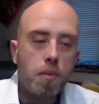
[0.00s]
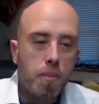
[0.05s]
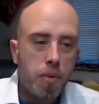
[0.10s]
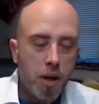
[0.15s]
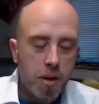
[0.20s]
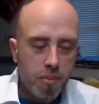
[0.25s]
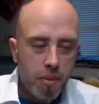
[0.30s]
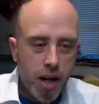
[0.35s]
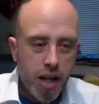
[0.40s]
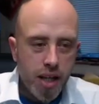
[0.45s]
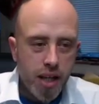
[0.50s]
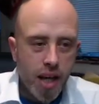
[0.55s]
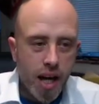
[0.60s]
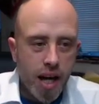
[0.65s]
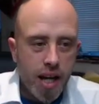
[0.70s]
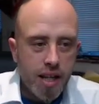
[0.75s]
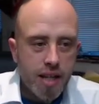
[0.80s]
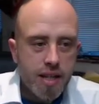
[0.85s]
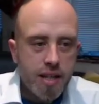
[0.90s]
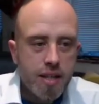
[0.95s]
But in my
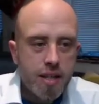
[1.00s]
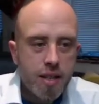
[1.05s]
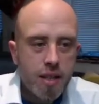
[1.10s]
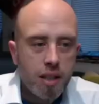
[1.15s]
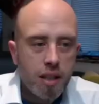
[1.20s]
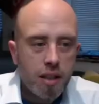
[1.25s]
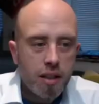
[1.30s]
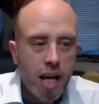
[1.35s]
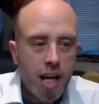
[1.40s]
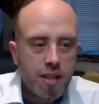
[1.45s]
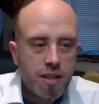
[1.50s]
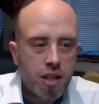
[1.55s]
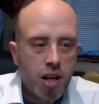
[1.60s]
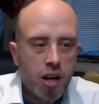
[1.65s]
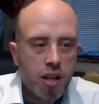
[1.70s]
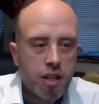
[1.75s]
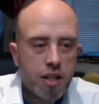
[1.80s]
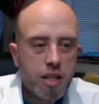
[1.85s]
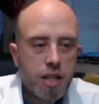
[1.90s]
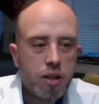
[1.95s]
case, that's
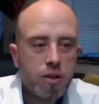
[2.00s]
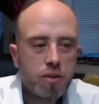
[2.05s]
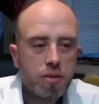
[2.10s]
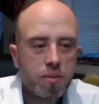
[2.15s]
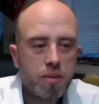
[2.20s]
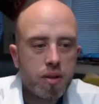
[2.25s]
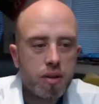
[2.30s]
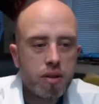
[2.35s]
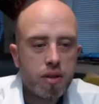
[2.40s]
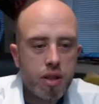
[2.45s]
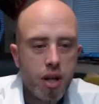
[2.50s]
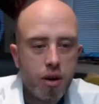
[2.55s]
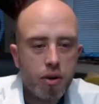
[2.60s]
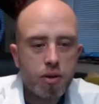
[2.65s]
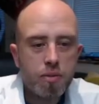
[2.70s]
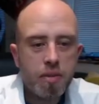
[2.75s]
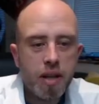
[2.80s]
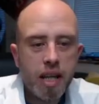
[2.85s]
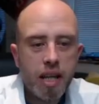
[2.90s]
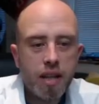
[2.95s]
kind of
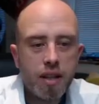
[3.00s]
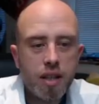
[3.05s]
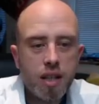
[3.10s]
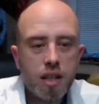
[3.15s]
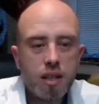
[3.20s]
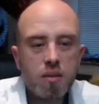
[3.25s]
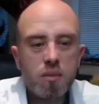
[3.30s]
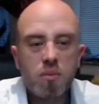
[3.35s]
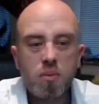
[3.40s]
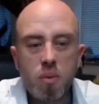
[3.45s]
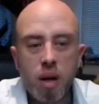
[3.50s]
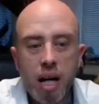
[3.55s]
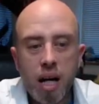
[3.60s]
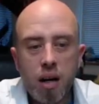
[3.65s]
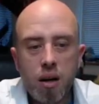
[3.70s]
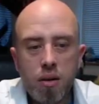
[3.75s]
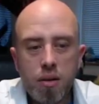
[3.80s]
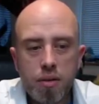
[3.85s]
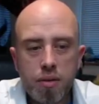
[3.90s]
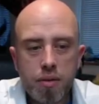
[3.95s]
told me that,
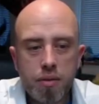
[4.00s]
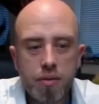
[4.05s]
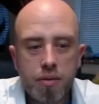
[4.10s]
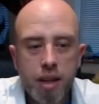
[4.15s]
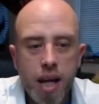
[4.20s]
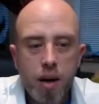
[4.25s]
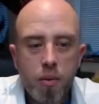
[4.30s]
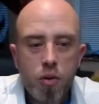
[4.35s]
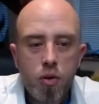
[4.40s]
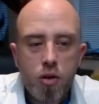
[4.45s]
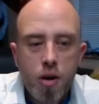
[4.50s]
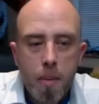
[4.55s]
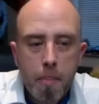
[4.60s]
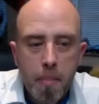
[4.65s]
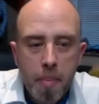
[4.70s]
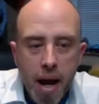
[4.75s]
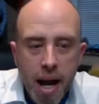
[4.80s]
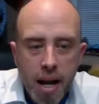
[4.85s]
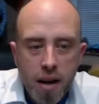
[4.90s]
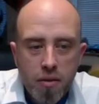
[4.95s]
well, they were
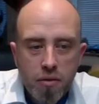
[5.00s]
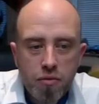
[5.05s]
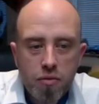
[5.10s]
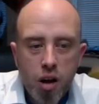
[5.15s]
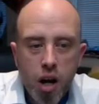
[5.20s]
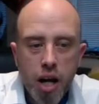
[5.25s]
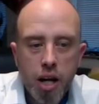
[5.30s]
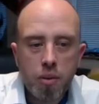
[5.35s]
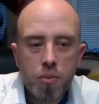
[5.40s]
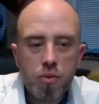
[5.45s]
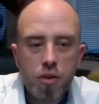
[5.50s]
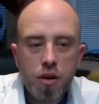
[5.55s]
about right.